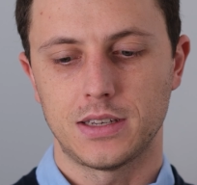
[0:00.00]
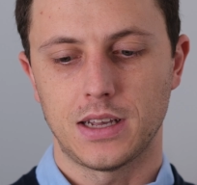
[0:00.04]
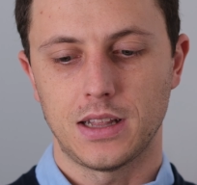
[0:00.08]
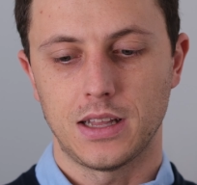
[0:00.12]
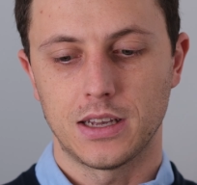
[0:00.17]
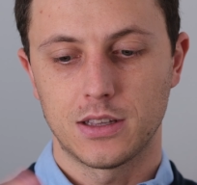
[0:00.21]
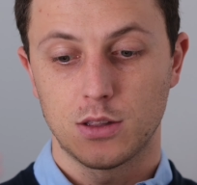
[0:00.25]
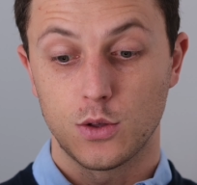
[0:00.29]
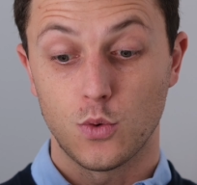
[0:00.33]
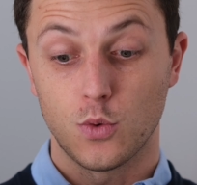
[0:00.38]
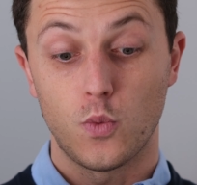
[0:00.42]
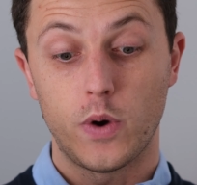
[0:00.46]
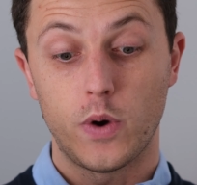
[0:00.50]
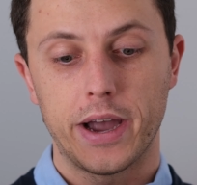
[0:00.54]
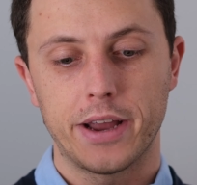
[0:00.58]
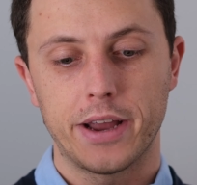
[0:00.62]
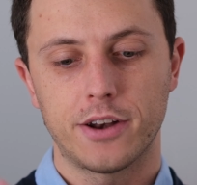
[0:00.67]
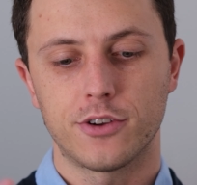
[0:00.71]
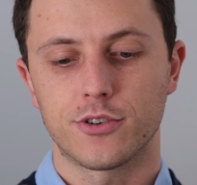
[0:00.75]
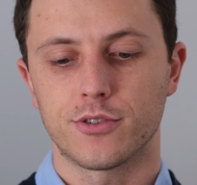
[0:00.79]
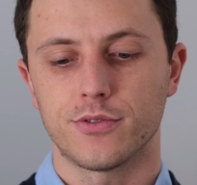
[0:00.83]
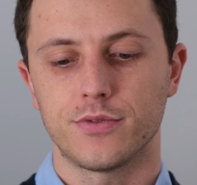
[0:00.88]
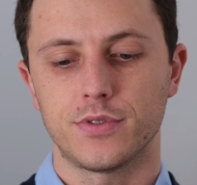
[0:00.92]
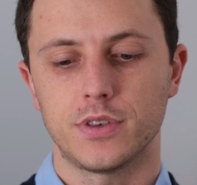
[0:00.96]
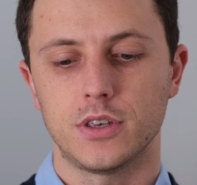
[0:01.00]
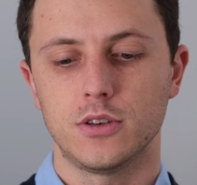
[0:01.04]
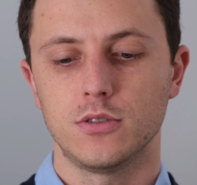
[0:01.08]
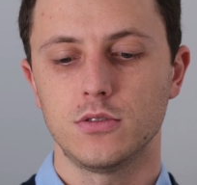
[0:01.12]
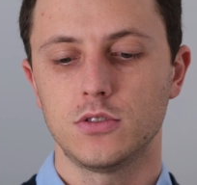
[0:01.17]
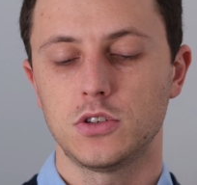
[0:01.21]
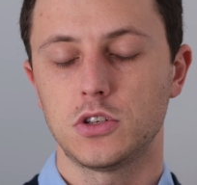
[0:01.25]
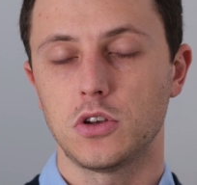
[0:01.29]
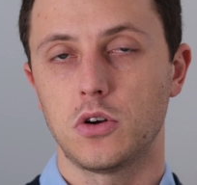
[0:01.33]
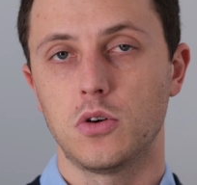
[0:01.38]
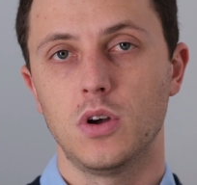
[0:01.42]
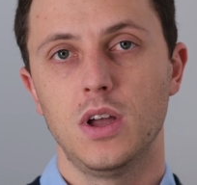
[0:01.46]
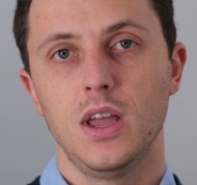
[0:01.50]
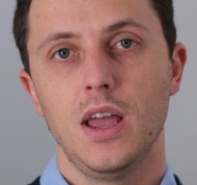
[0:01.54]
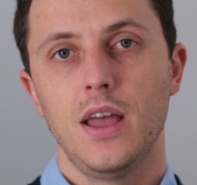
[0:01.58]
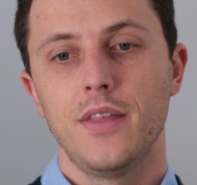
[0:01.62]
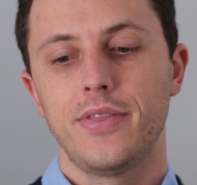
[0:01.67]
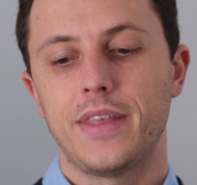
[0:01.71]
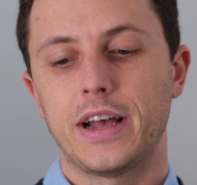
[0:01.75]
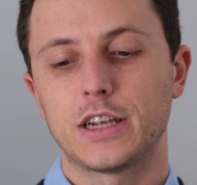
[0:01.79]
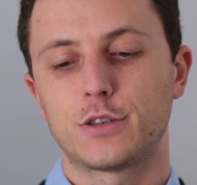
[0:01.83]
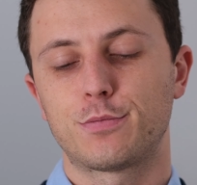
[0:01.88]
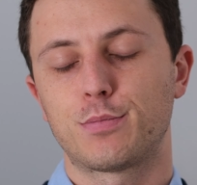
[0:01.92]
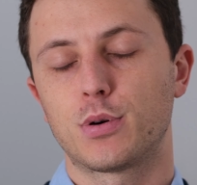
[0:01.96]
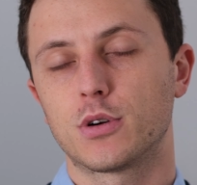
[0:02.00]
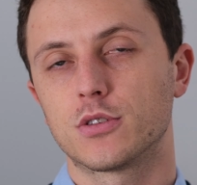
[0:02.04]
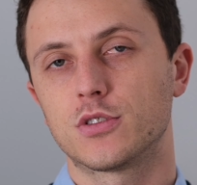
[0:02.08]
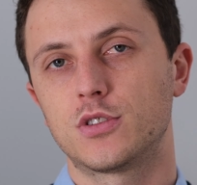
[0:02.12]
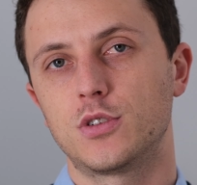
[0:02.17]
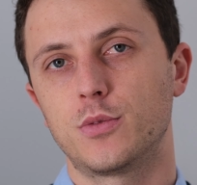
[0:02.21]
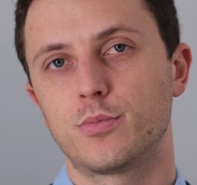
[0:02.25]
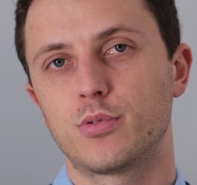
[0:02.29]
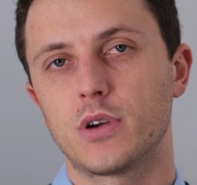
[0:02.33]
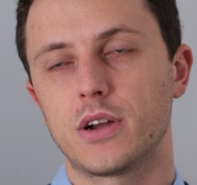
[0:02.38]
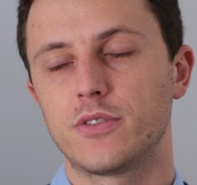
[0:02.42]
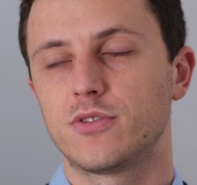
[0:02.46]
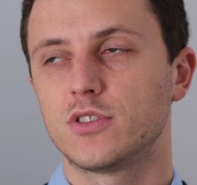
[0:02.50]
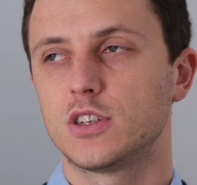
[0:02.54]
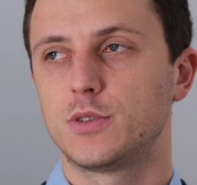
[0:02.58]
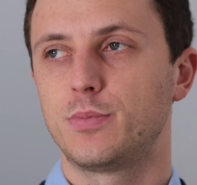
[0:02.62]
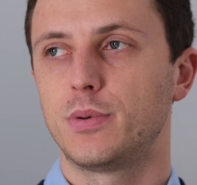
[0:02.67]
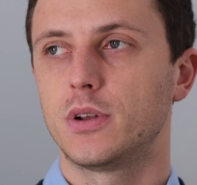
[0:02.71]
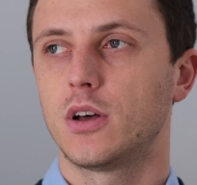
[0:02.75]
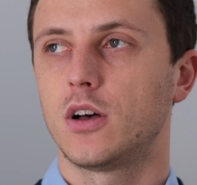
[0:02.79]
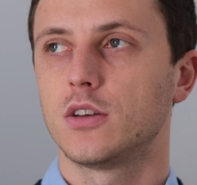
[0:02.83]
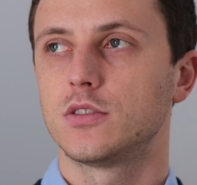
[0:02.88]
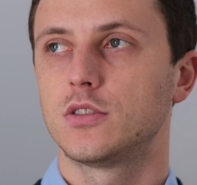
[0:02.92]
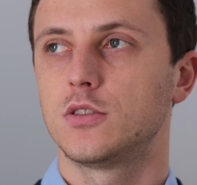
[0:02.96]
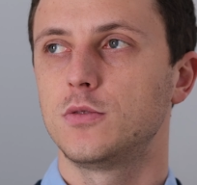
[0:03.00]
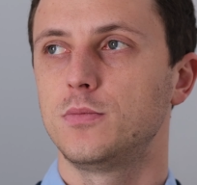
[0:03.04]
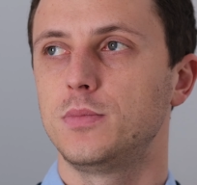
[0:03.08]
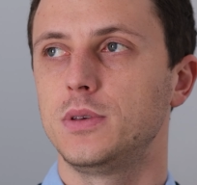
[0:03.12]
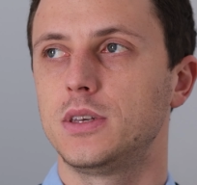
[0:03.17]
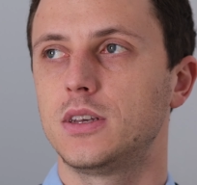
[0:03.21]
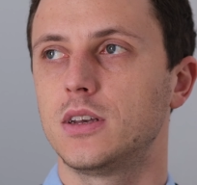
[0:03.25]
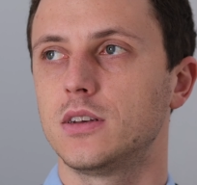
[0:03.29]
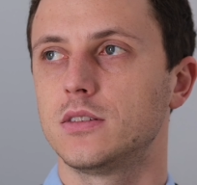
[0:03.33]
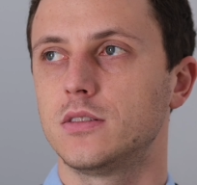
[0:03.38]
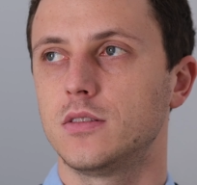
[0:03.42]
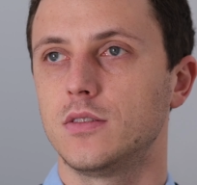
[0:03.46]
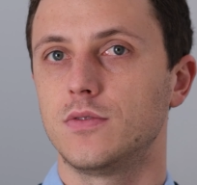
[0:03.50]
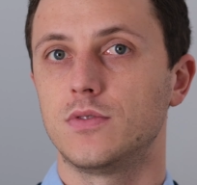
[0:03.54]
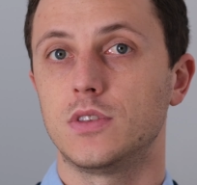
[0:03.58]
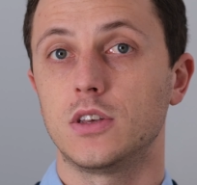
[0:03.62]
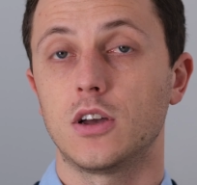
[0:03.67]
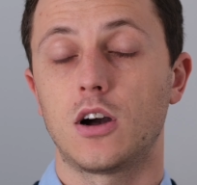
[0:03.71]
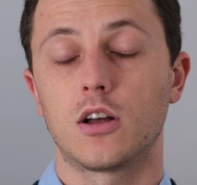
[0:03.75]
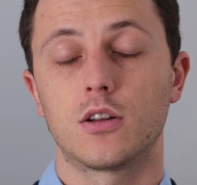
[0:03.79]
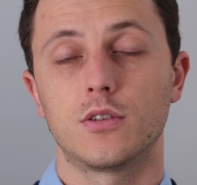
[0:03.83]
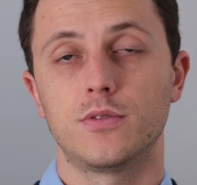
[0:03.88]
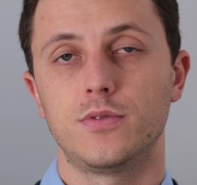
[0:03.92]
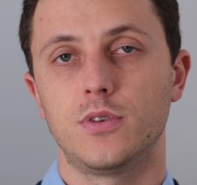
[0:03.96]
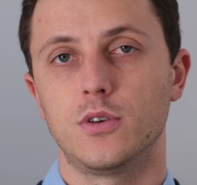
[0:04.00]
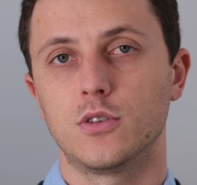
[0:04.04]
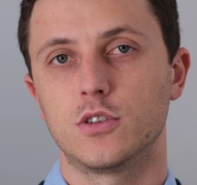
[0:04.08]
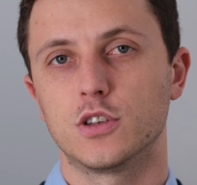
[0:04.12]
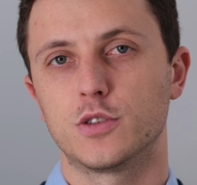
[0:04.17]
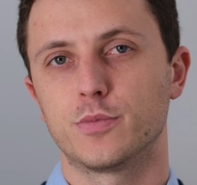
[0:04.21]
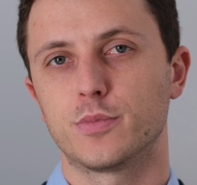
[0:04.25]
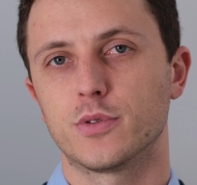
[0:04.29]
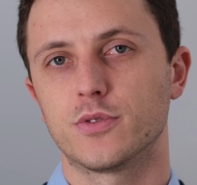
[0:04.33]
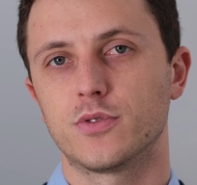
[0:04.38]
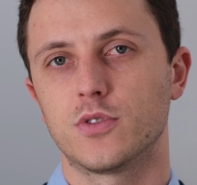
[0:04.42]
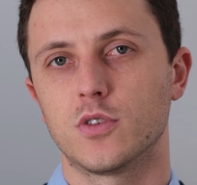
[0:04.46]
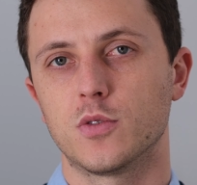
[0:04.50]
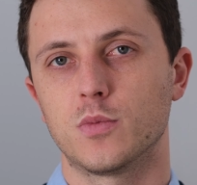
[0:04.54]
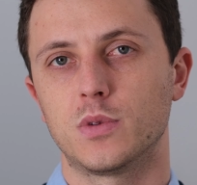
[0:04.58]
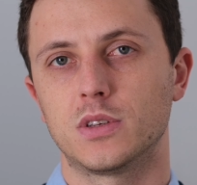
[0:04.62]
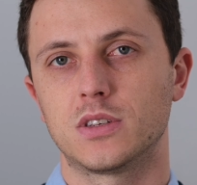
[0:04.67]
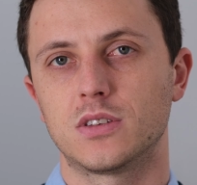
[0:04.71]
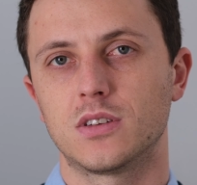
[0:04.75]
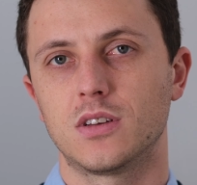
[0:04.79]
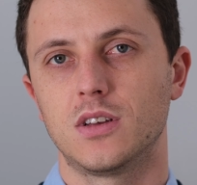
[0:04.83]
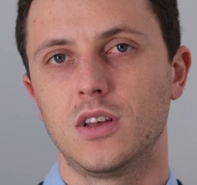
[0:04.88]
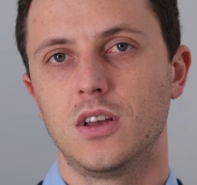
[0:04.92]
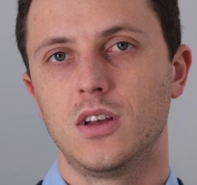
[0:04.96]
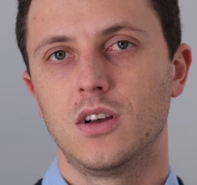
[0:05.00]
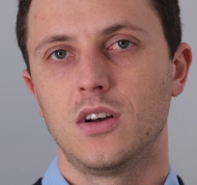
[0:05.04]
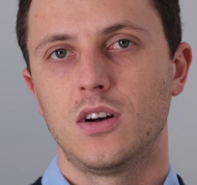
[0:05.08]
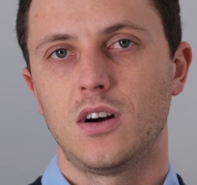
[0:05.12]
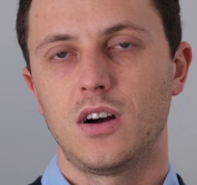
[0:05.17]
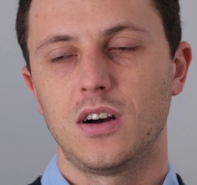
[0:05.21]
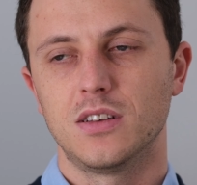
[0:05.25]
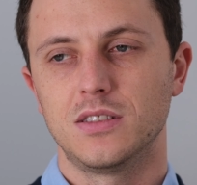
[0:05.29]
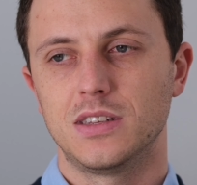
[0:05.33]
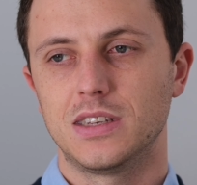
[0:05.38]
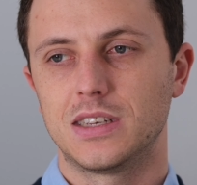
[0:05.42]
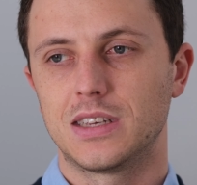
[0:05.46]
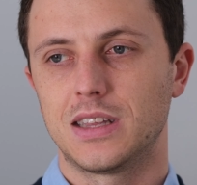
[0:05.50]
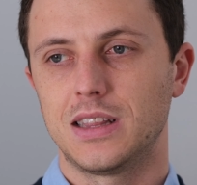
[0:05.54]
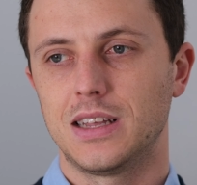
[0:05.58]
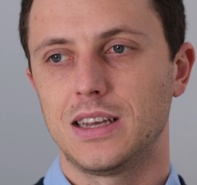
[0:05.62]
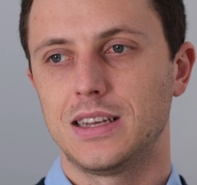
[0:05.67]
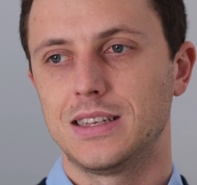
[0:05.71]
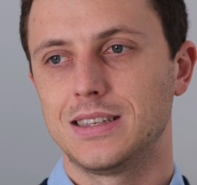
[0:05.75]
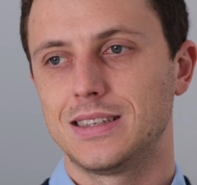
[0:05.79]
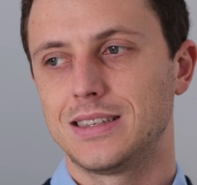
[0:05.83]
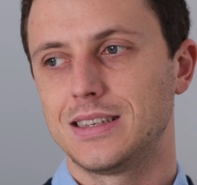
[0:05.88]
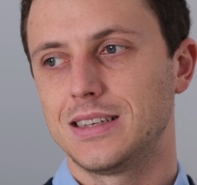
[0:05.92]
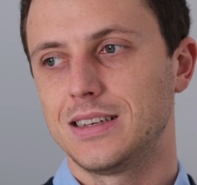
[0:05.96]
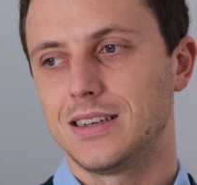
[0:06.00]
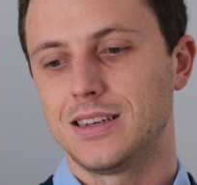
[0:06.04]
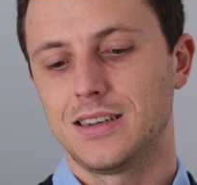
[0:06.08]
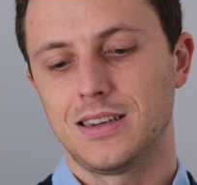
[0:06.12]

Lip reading: I like the wider view. So that's personal preference, but also because of the autofocus performance on this lens.